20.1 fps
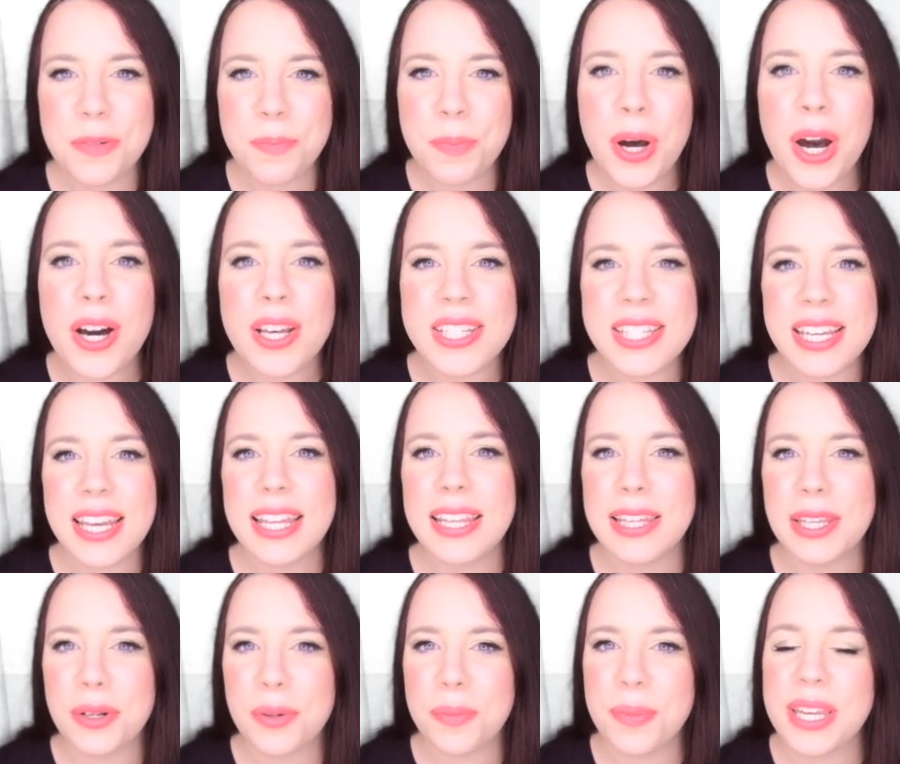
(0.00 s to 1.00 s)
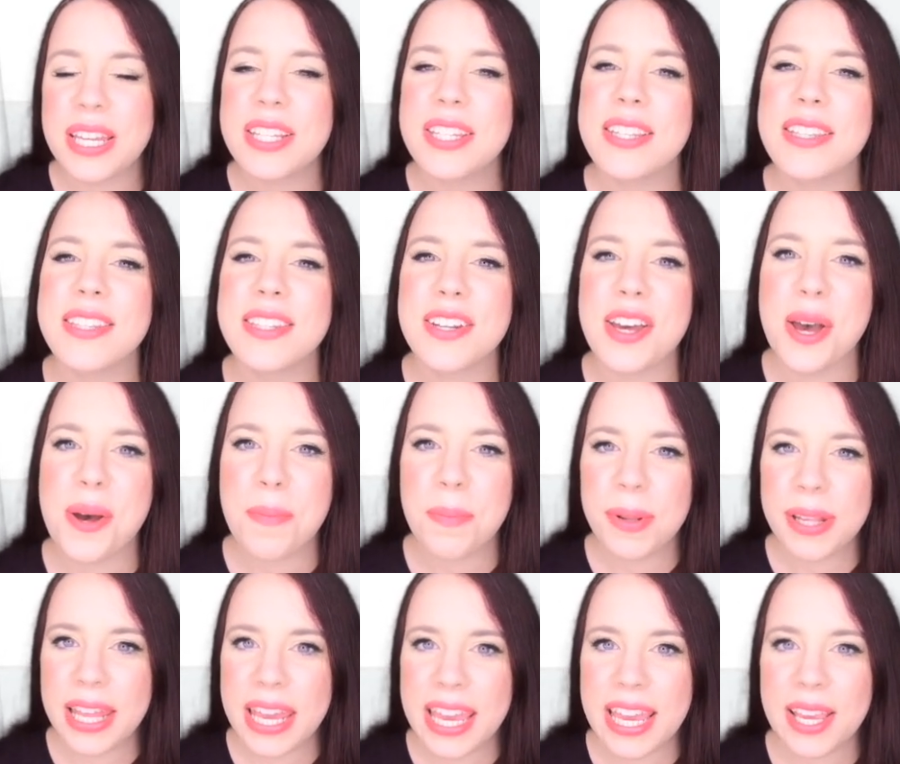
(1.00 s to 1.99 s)
deposit a little bit to start
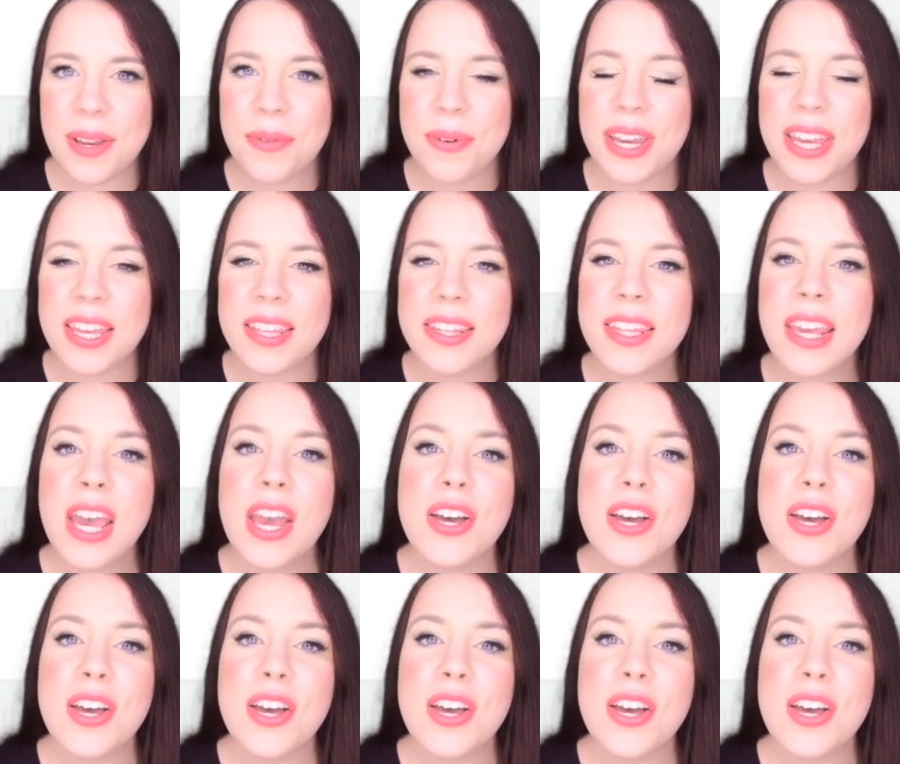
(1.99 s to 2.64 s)
playing with.